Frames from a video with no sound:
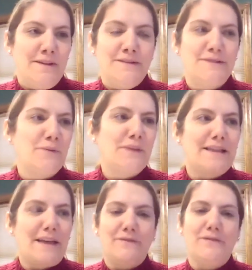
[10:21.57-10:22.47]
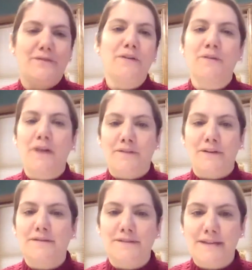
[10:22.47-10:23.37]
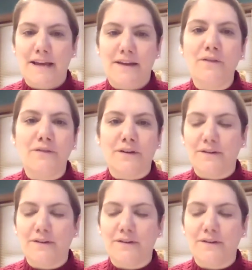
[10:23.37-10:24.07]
don't let that fear of it take over.